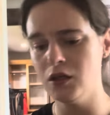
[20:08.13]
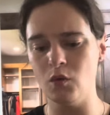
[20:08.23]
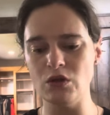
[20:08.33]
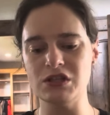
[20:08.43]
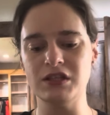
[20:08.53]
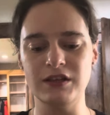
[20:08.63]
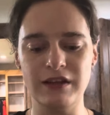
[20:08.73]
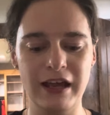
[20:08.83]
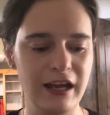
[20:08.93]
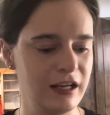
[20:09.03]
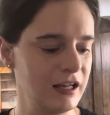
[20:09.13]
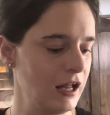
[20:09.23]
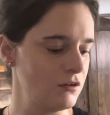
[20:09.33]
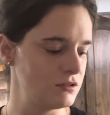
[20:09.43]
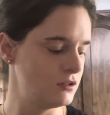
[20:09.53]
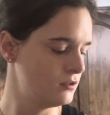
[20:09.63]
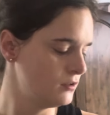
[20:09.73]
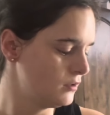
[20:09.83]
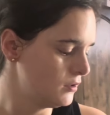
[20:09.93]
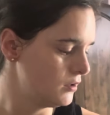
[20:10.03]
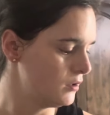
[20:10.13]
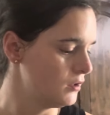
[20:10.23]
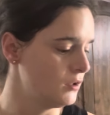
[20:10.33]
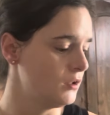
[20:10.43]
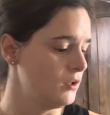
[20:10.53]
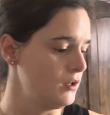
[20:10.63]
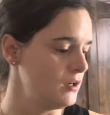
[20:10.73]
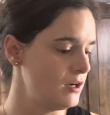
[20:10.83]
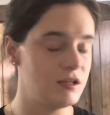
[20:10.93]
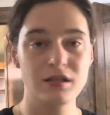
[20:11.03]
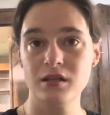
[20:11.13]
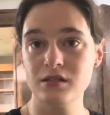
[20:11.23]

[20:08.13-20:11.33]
We'll just leave that hanging out. Alright,